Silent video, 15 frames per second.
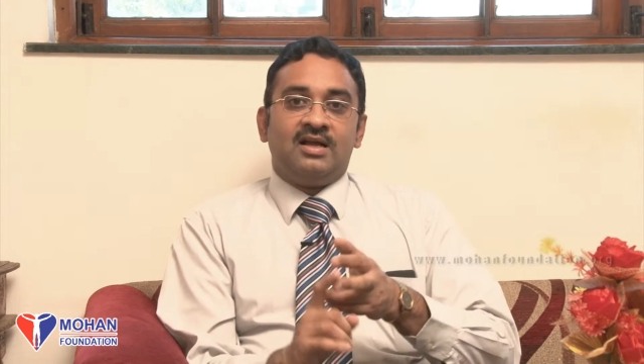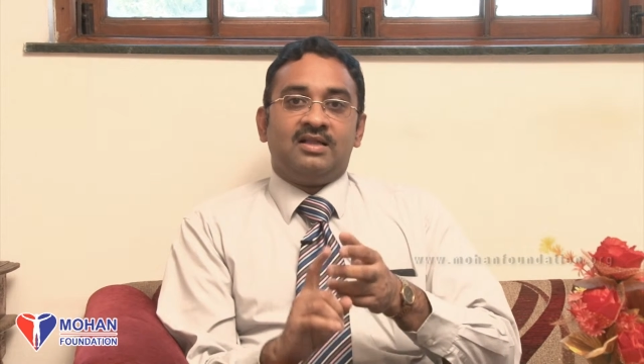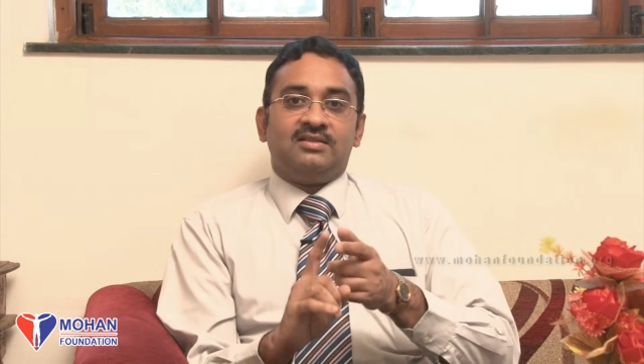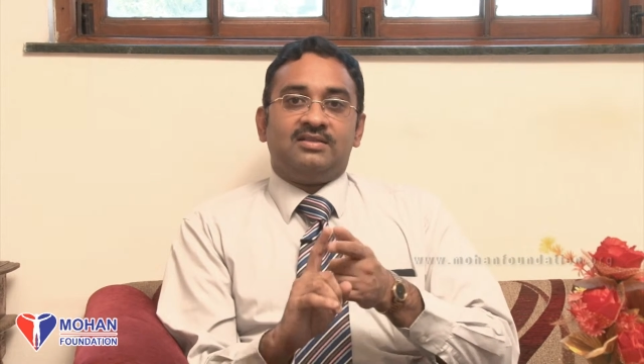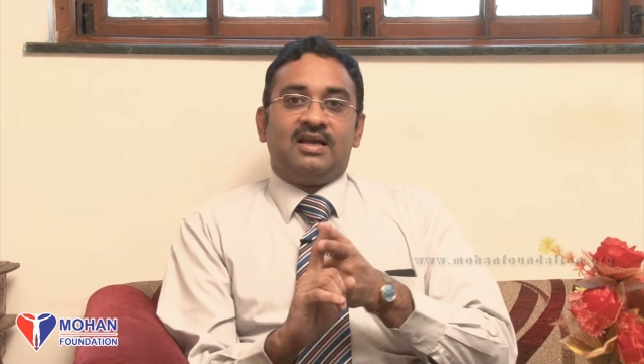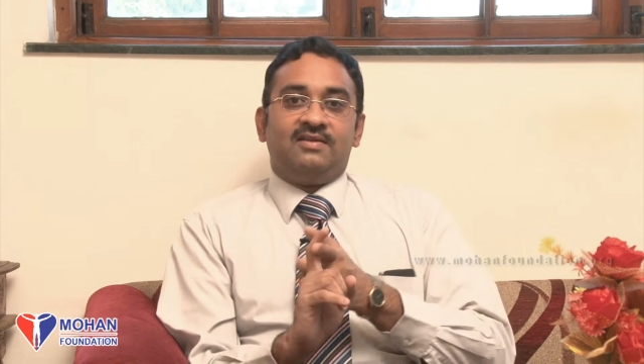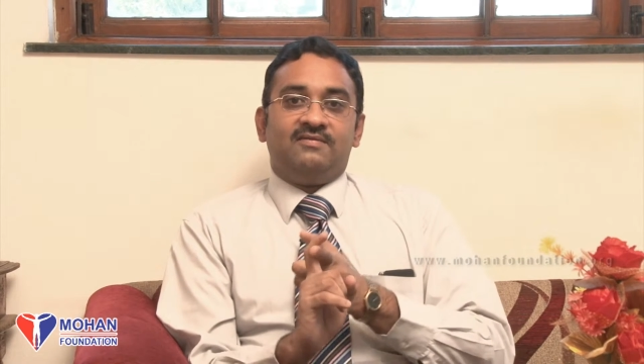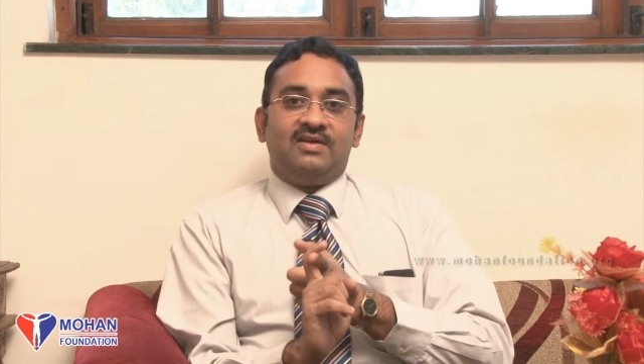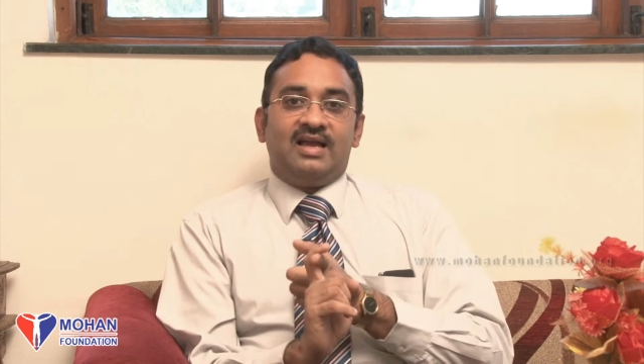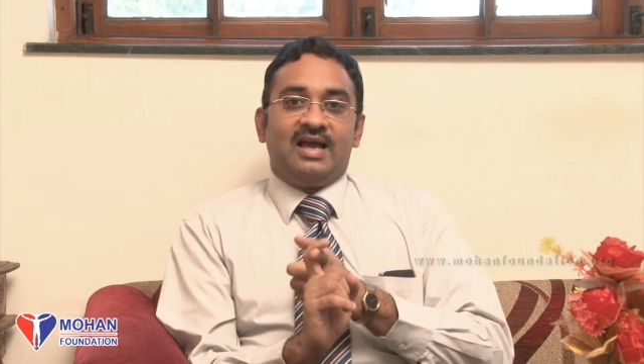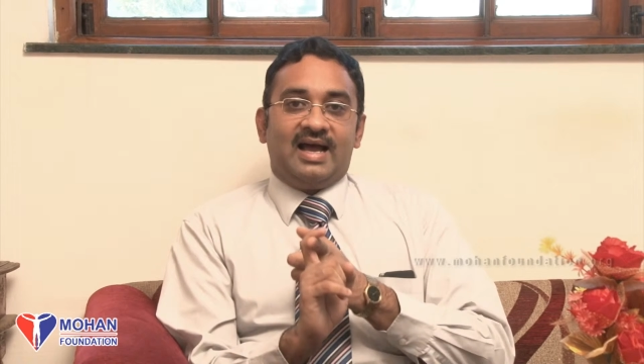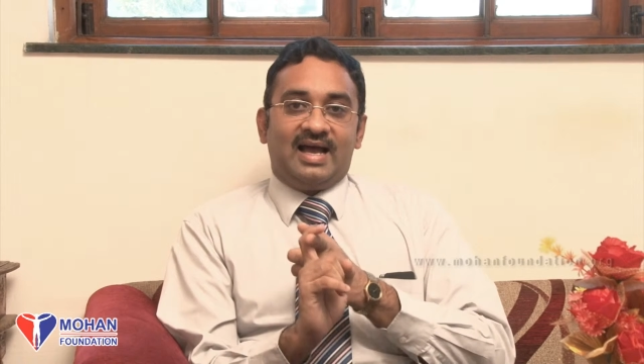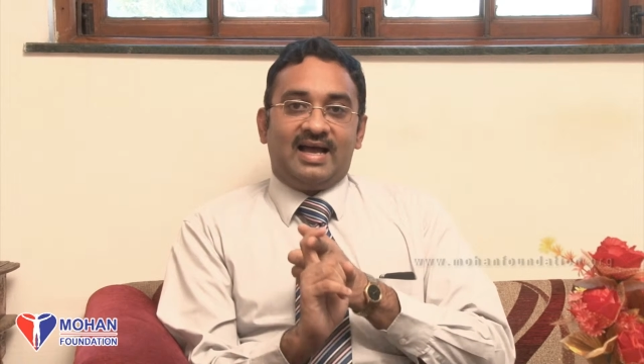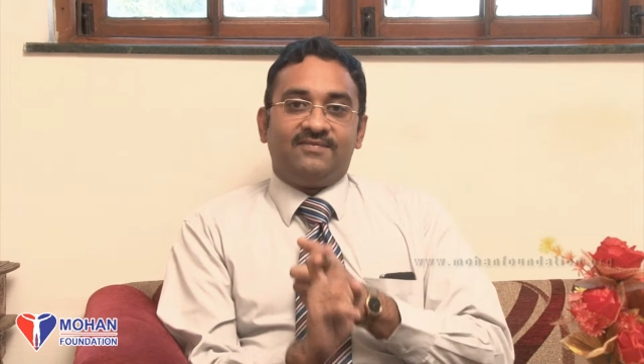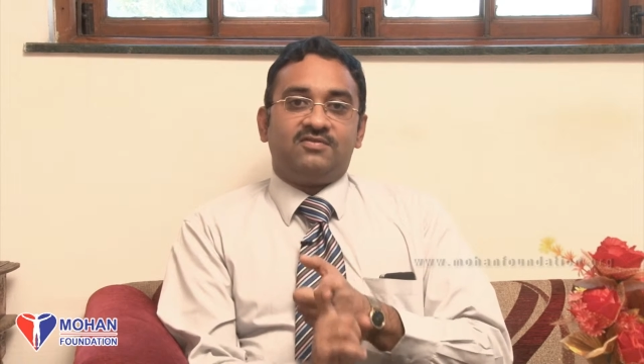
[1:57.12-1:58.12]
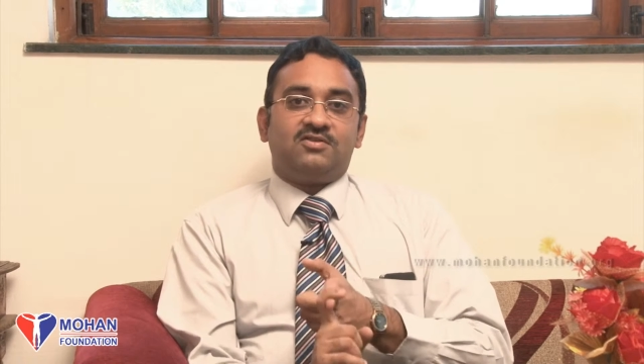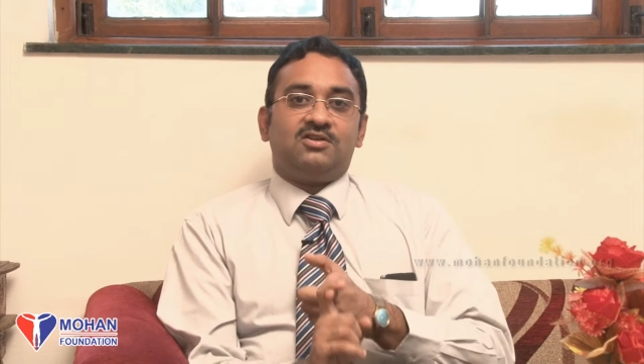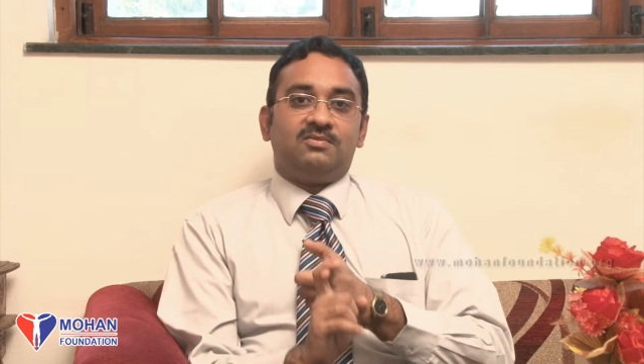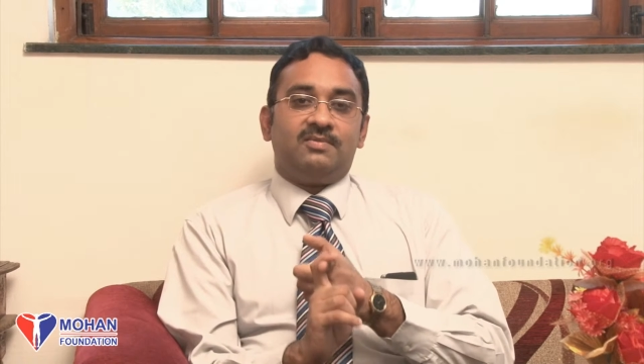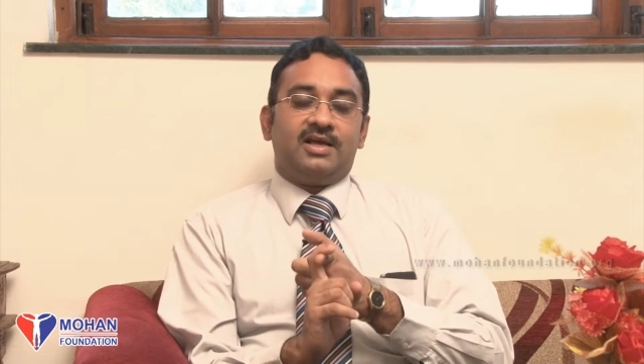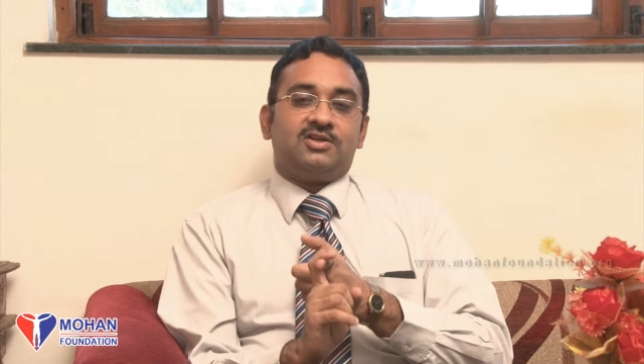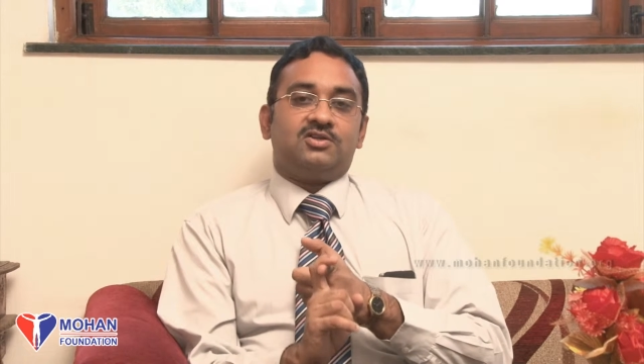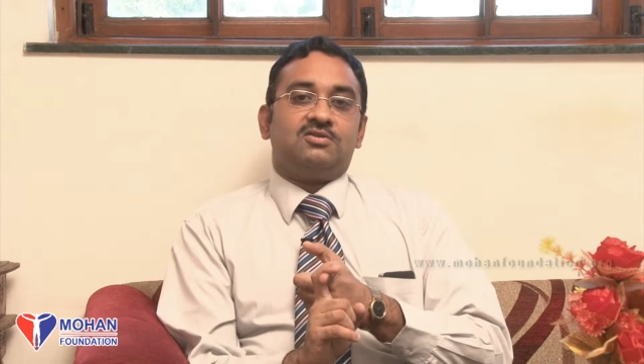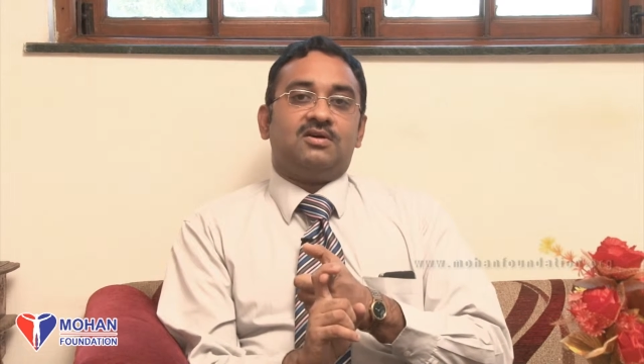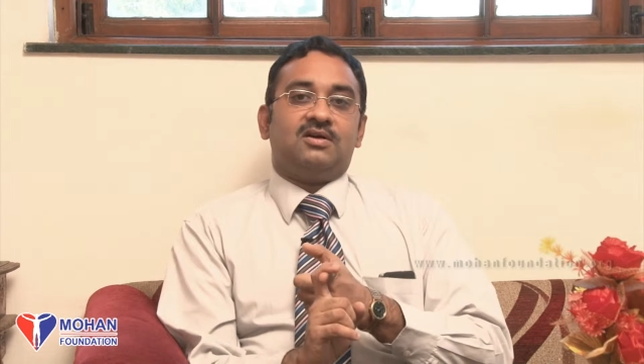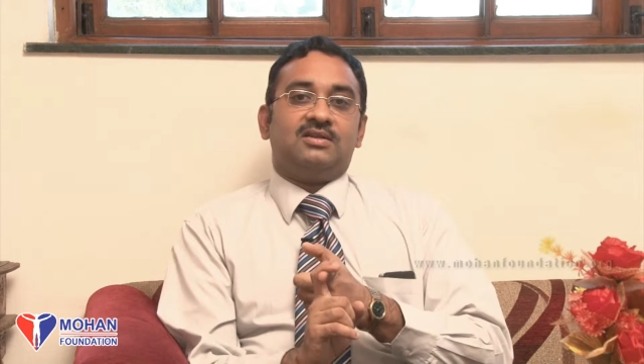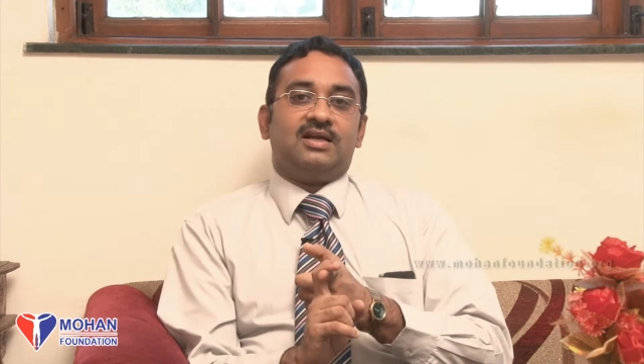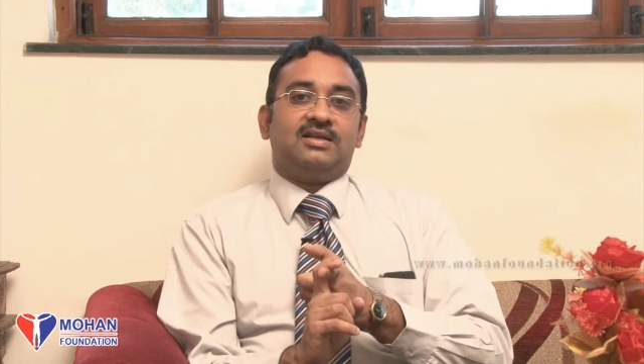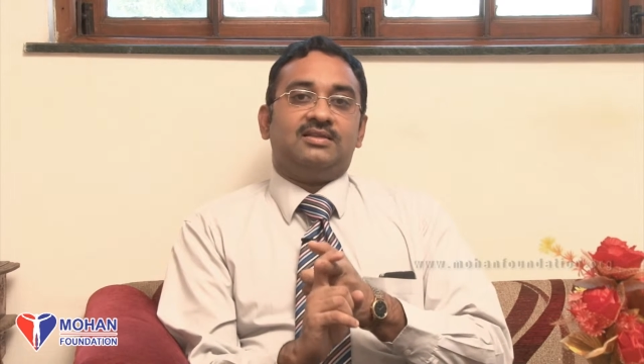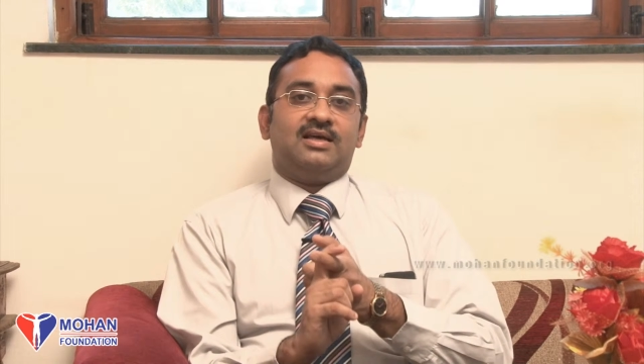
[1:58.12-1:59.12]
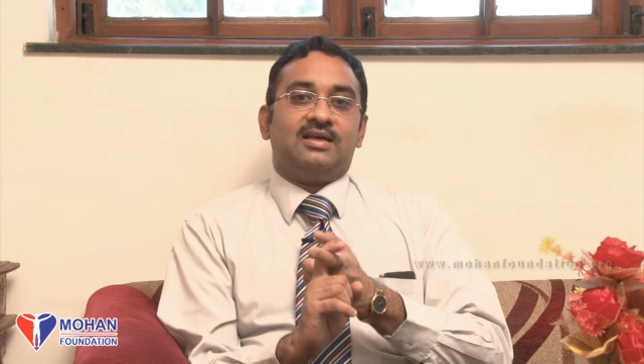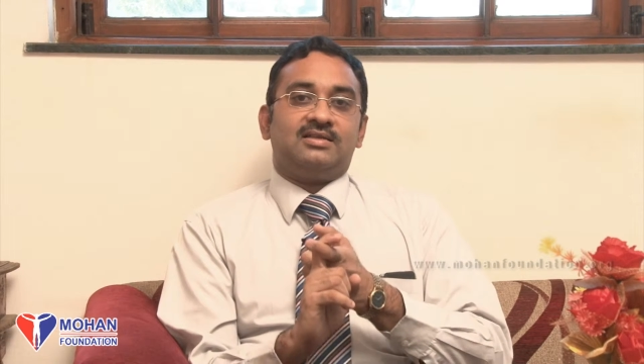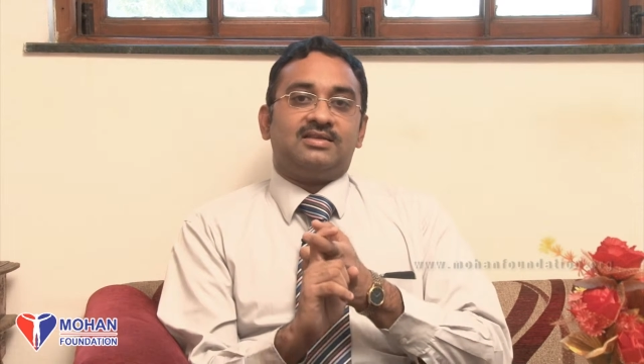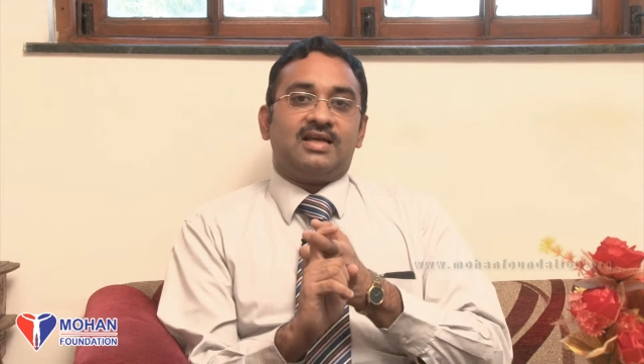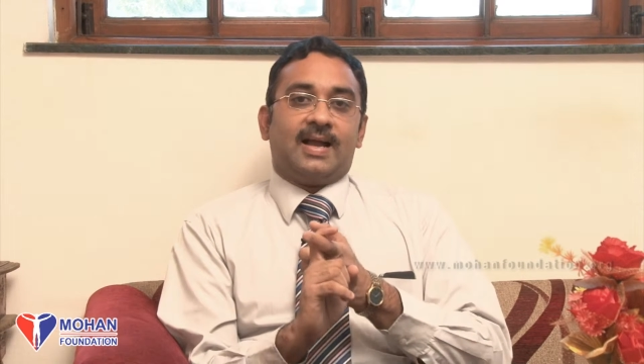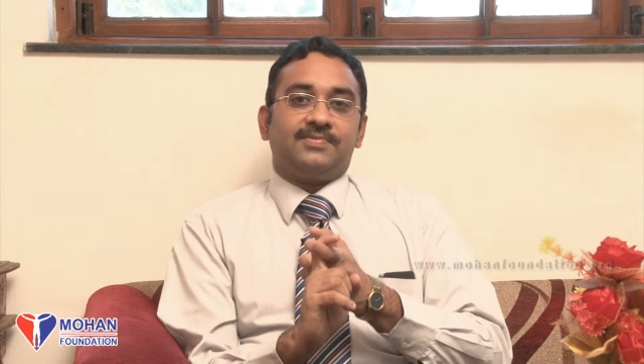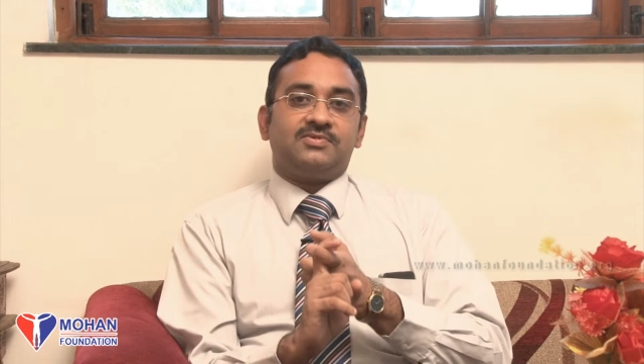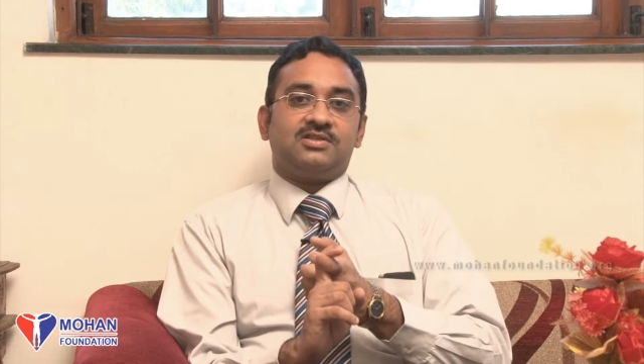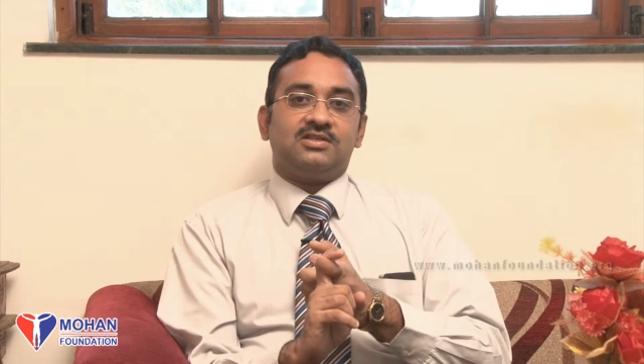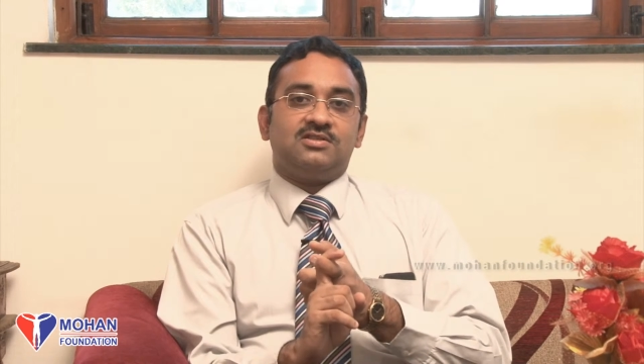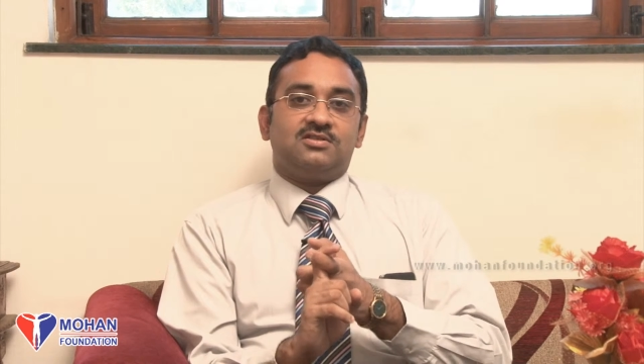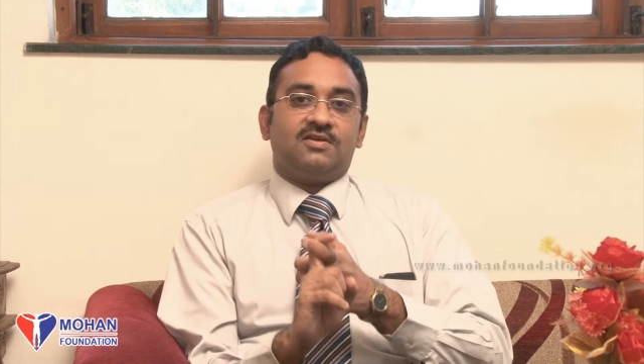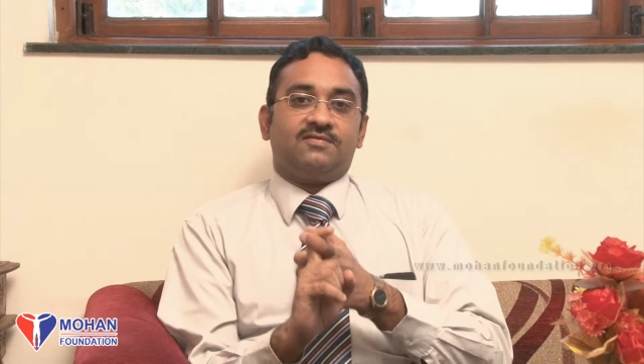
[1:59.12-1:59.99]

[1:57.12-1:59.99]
Then we have to make sure that there is absence